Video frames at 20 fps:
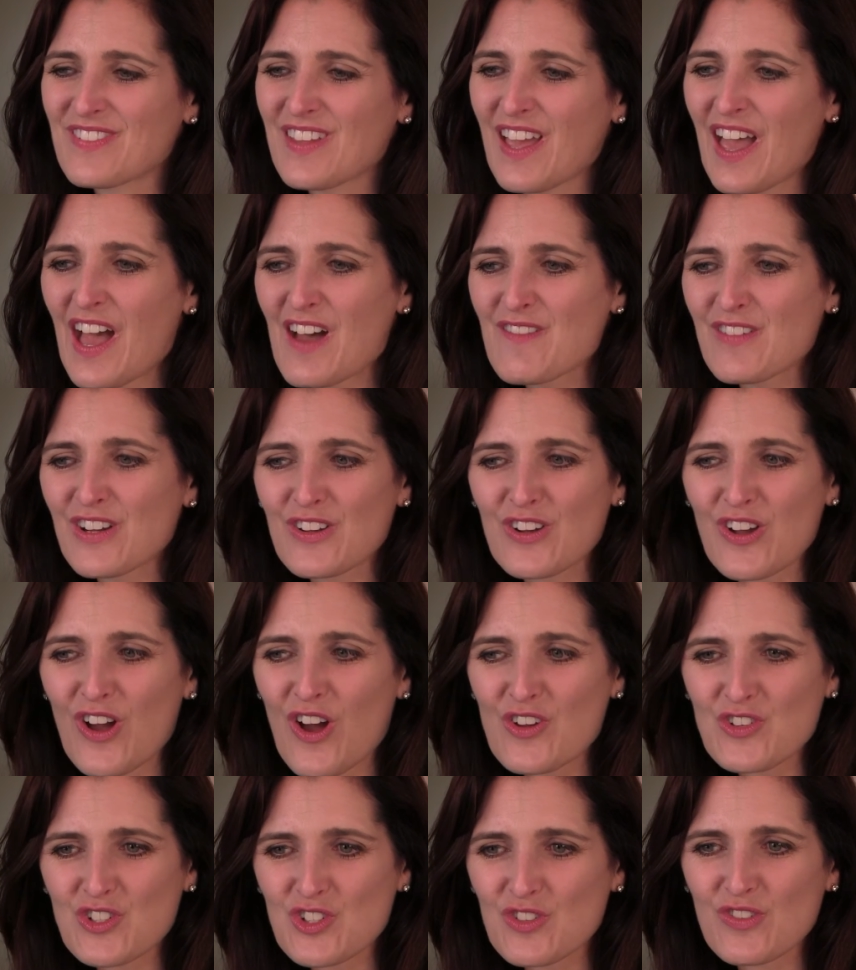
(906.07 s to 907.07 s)
have a
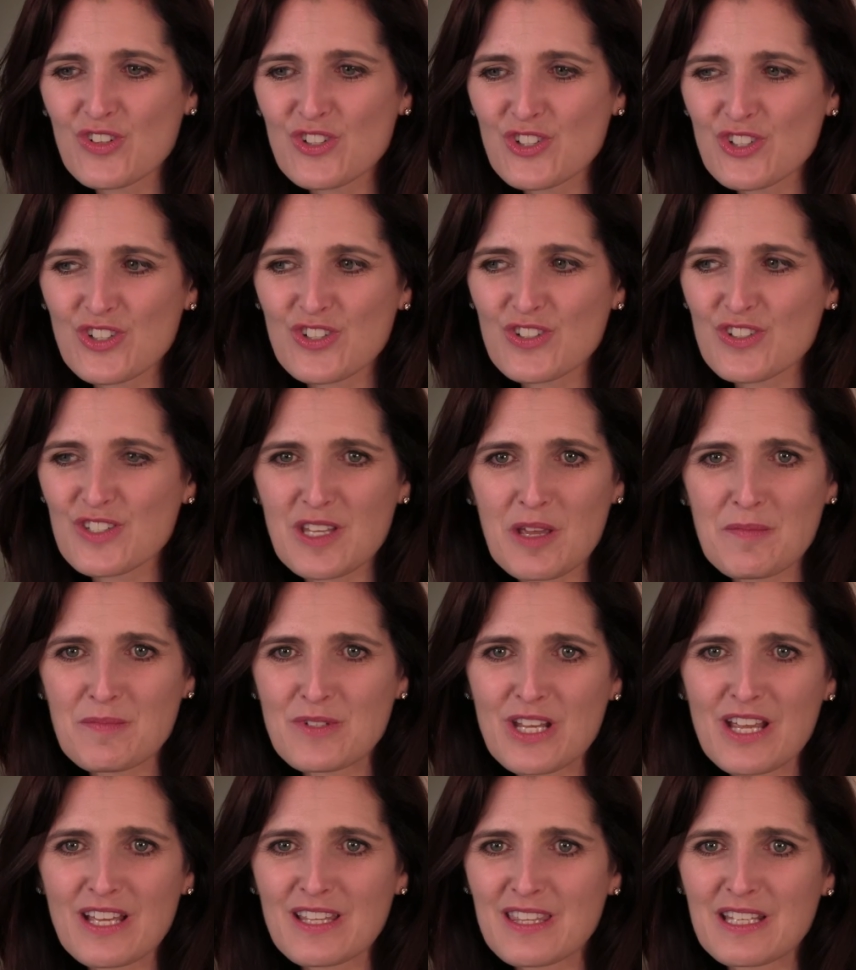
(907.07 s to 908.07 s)
controversial
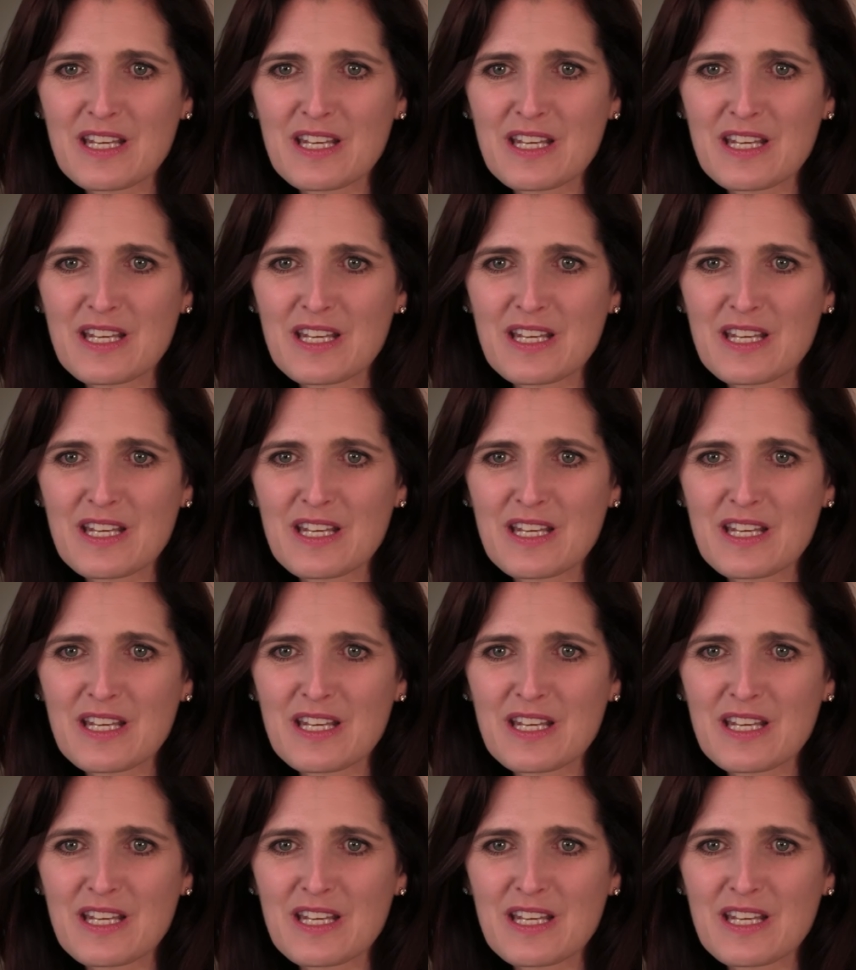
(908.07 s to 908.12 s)
subject